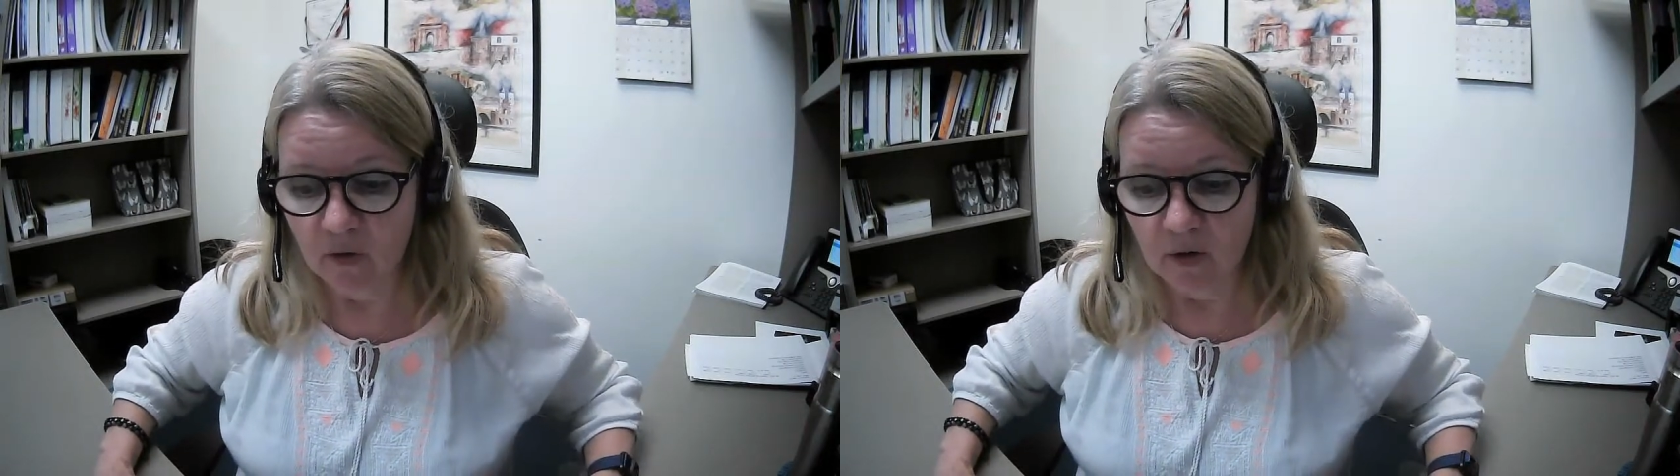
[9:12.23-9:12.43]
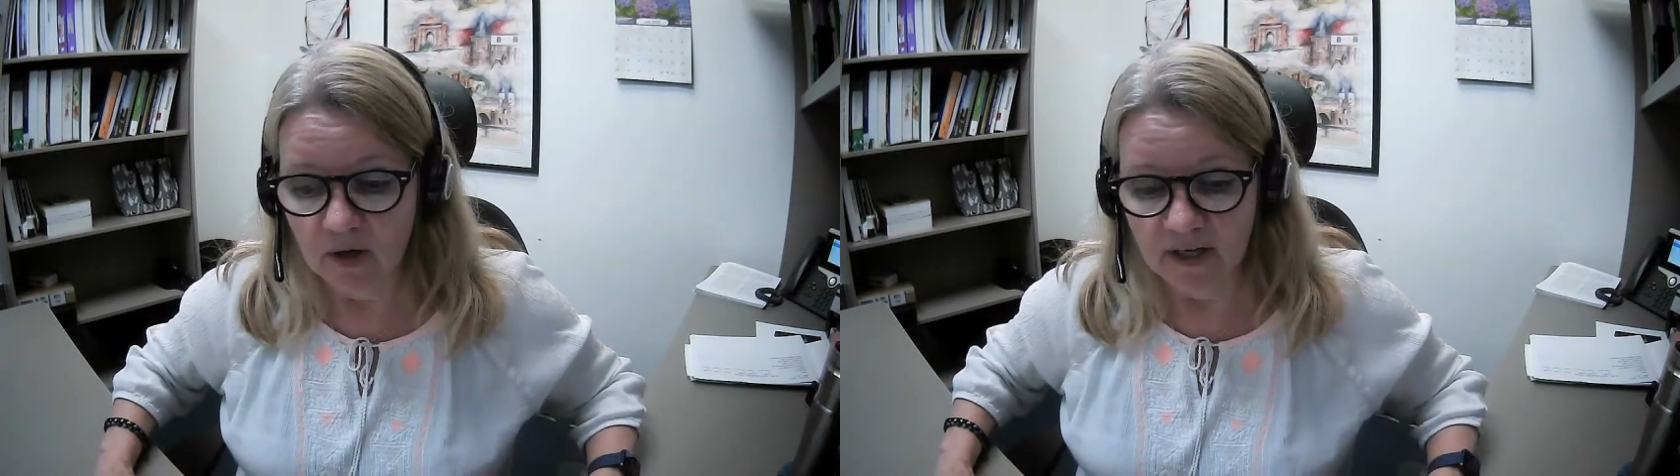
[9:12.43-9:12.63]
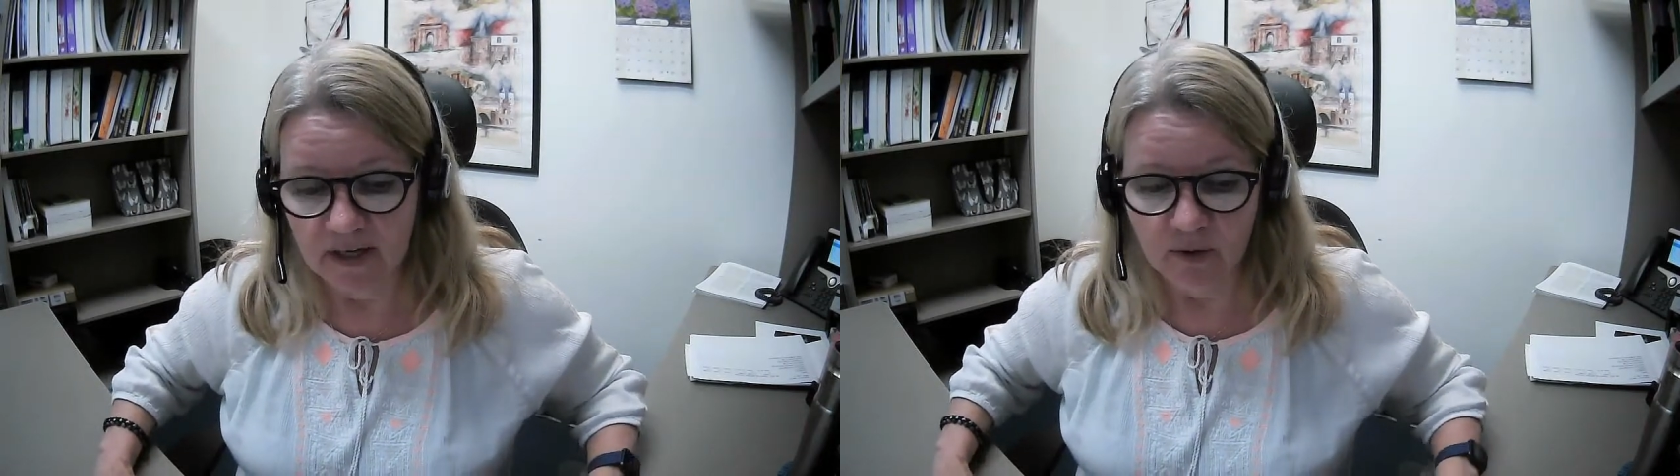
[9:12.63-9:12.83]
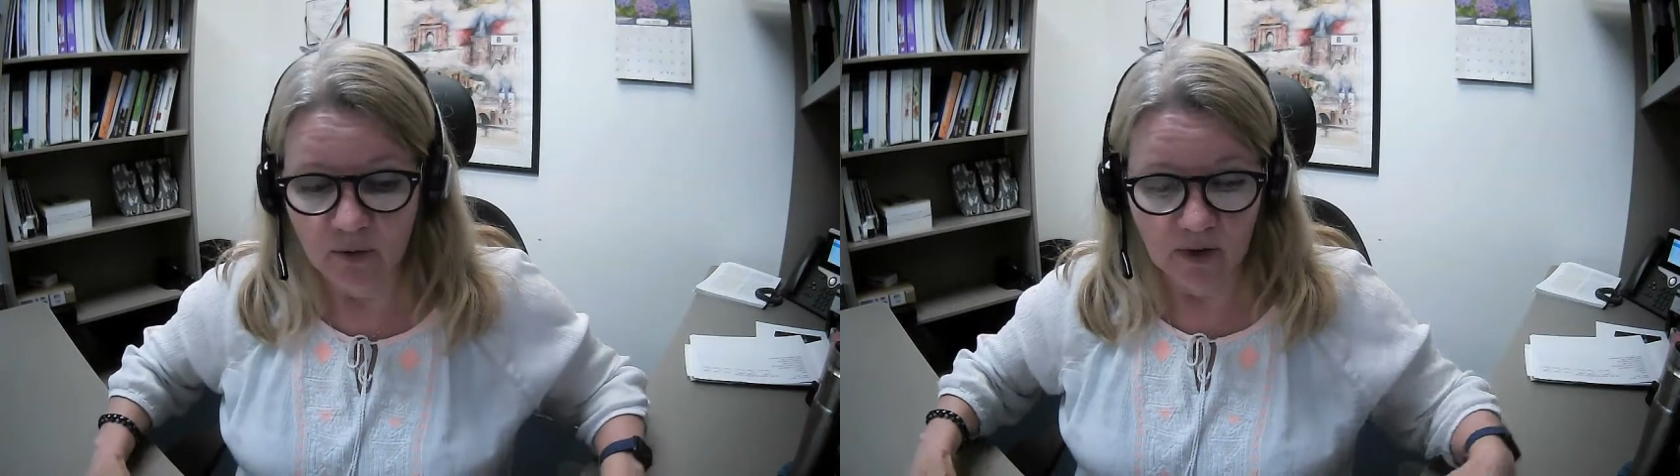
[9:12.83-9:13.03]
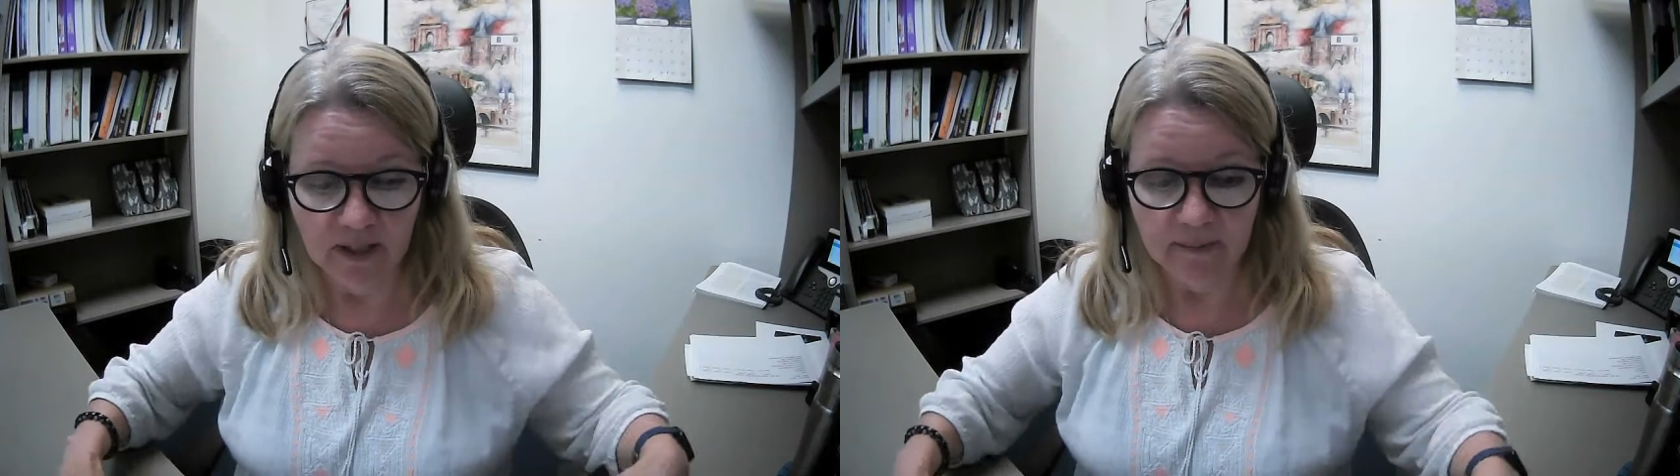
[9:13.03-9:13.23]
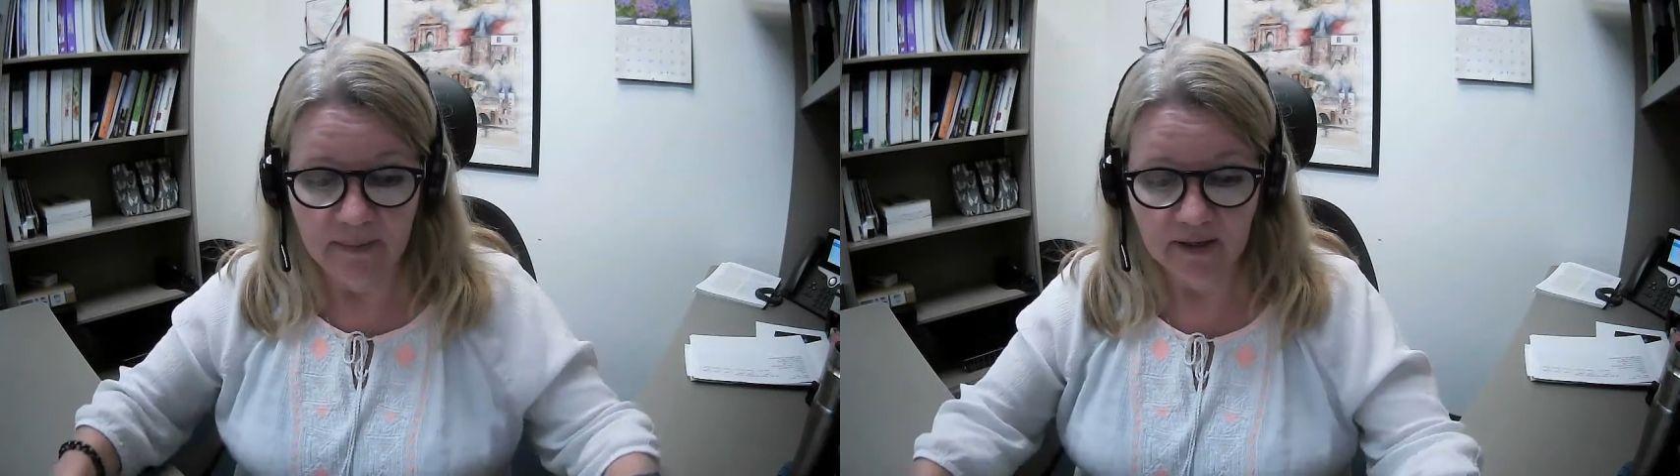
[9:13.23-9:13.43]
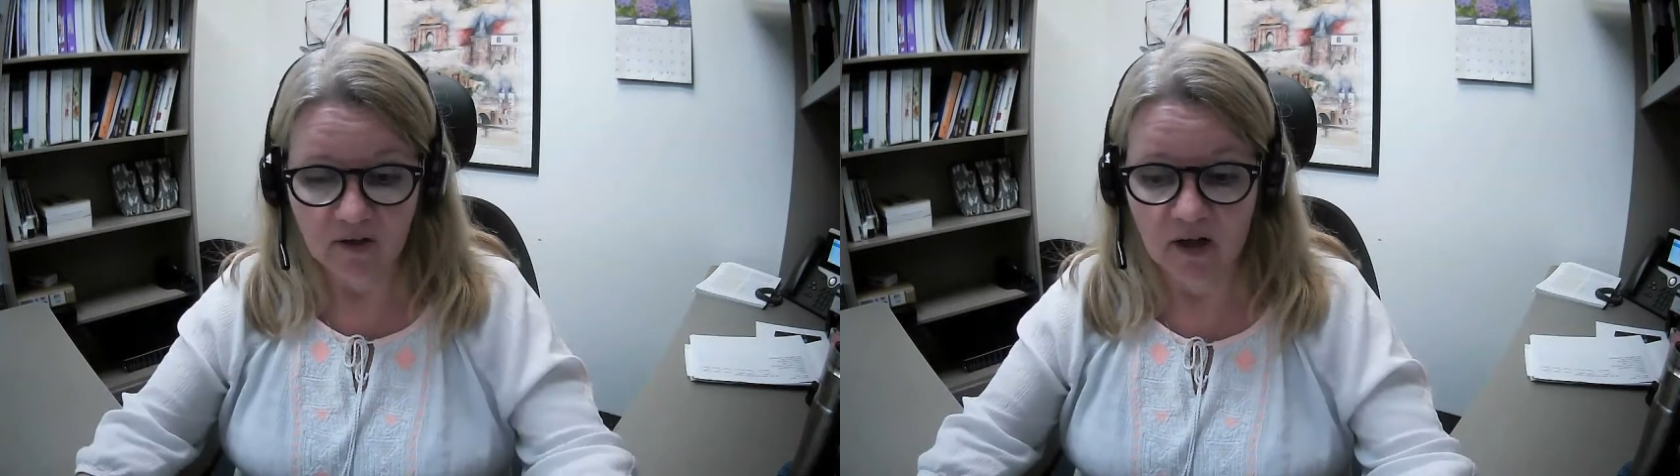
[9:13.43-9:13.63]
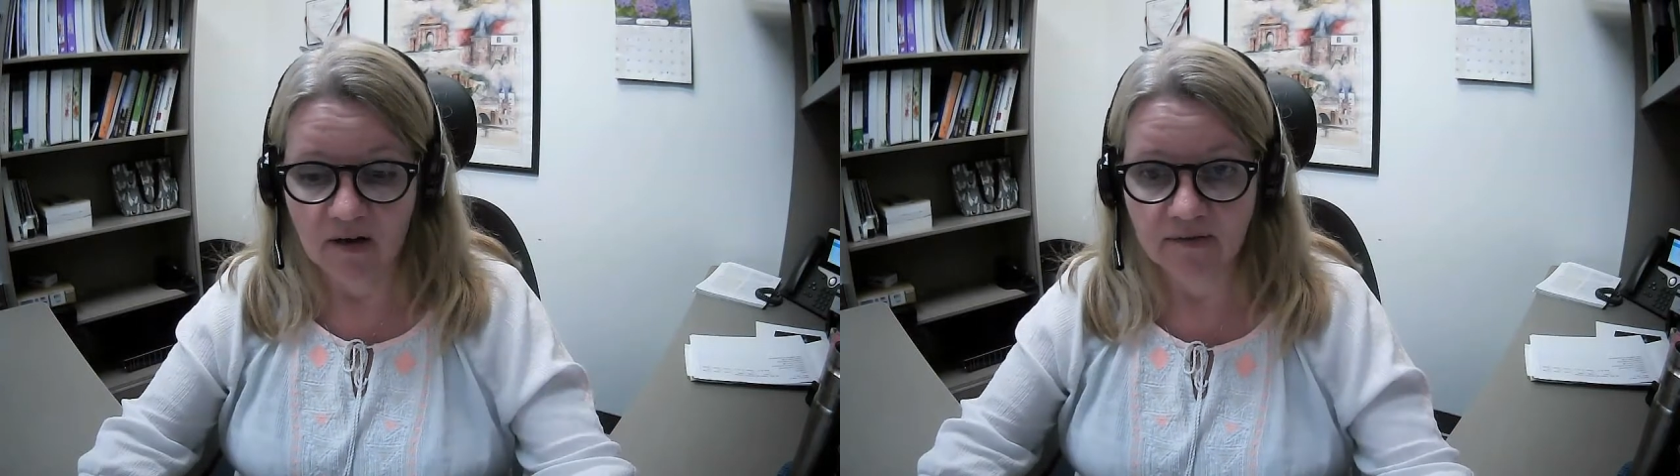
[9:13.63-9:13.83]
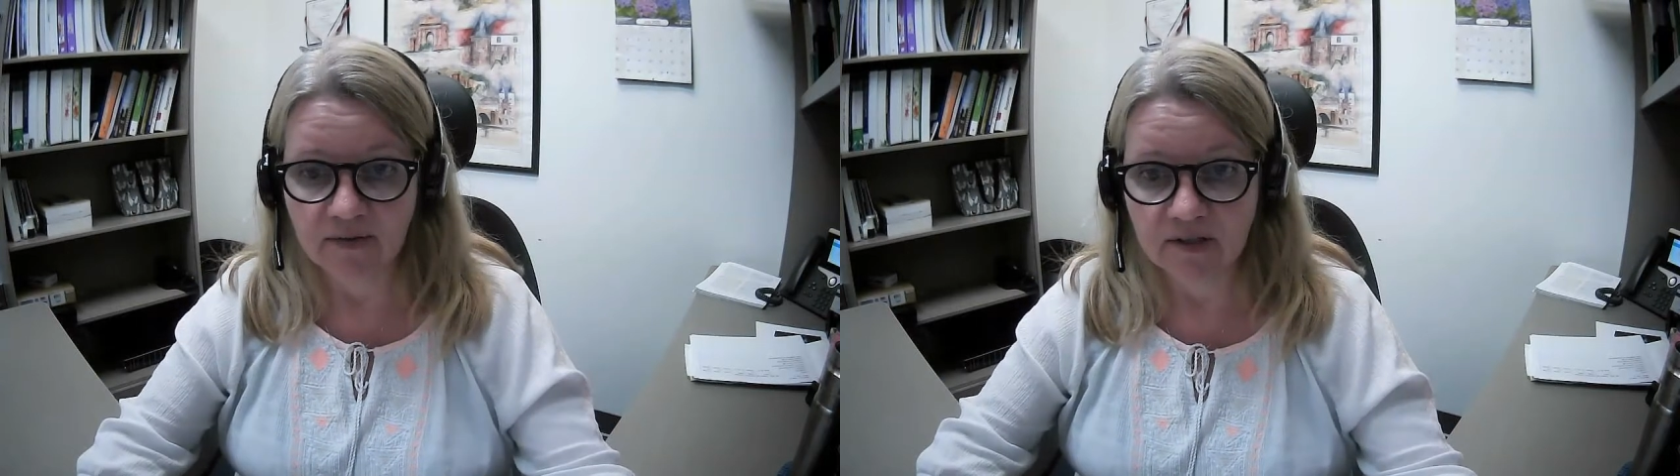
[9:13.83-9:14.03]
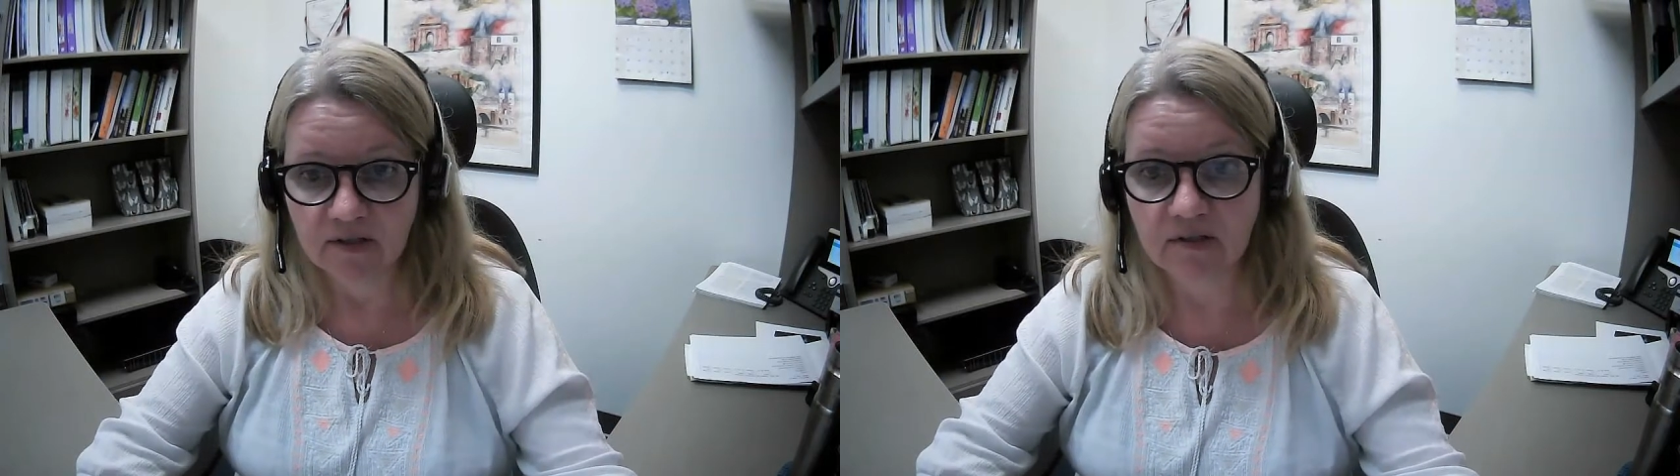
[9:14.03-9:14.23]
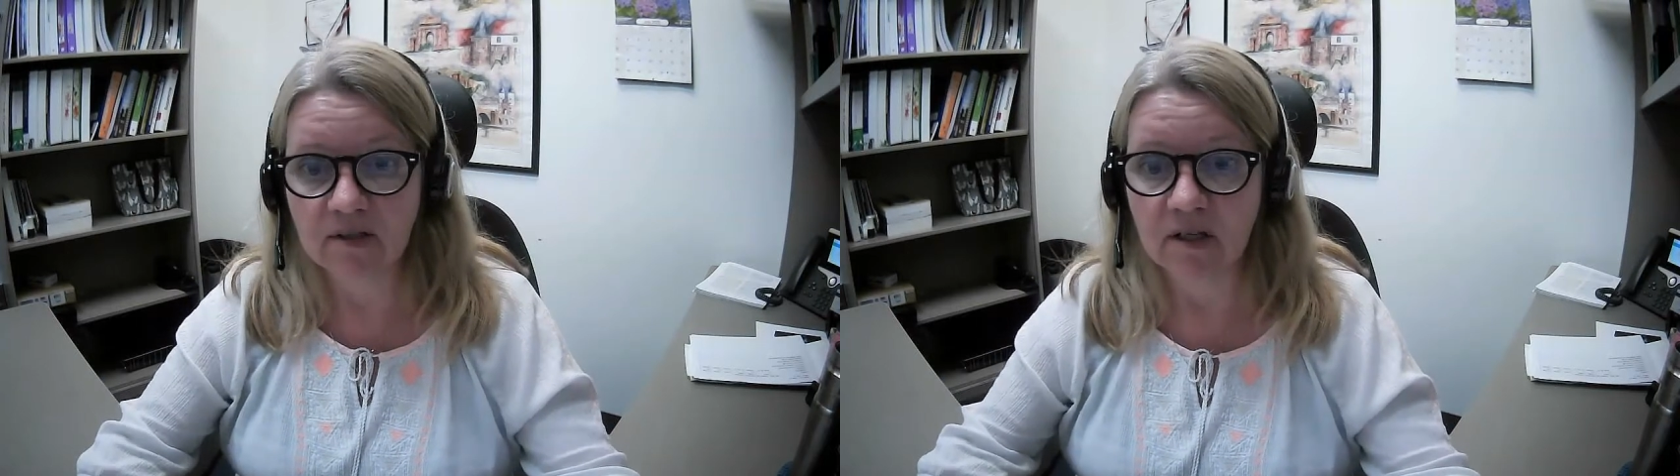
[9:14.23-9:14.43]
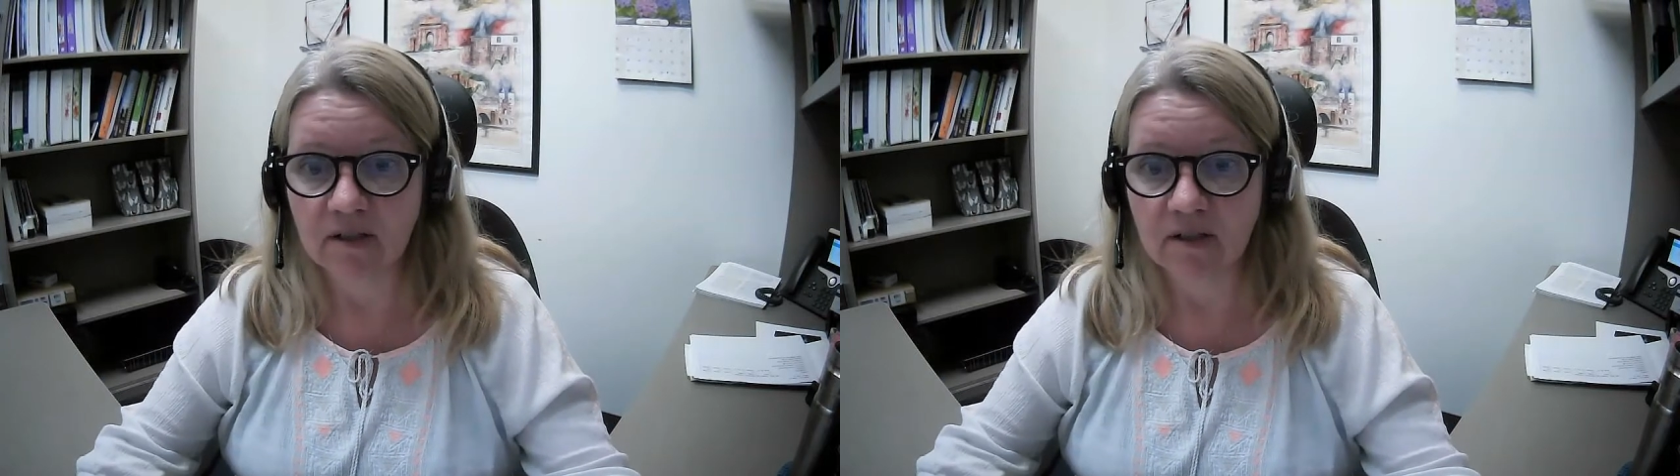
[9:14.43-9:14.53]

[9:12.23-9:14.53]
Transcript: or if you work in a medical office,